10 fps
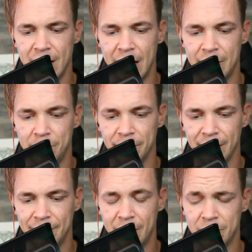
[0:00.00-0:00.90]
I
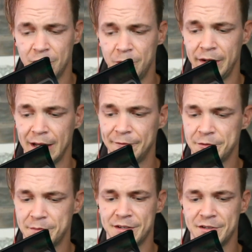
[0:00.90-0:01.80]
was opening
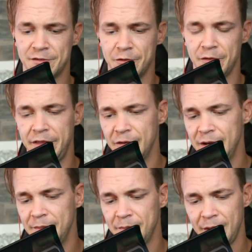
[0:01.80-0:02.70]
leverage positions for
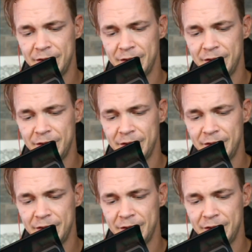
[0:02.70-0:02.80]
Ethereum.